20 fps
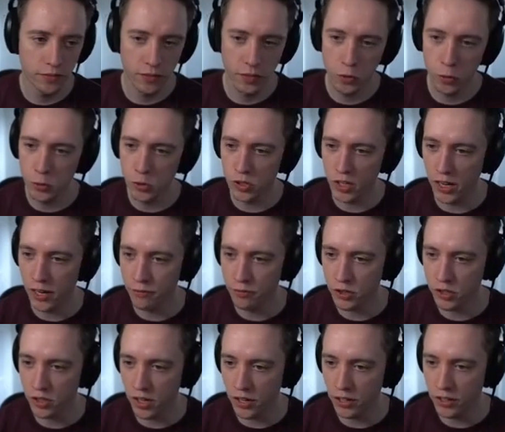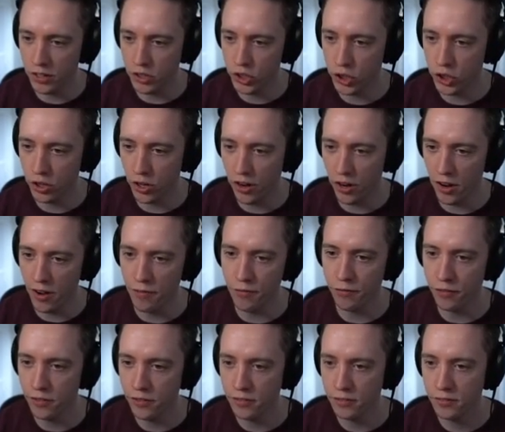whose left side got shot
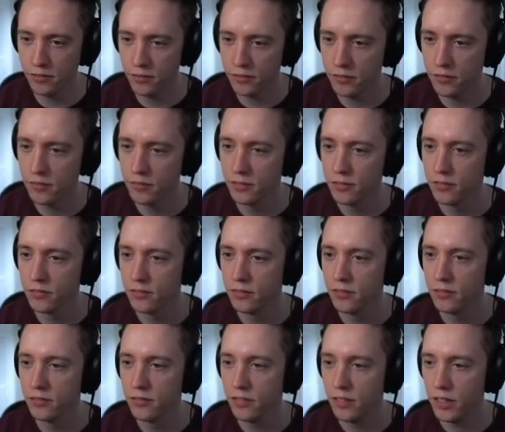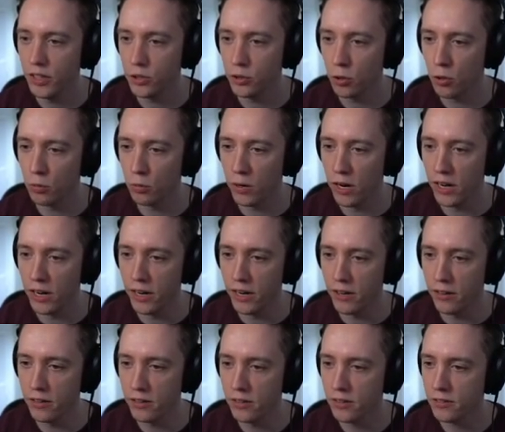off? He's all right now.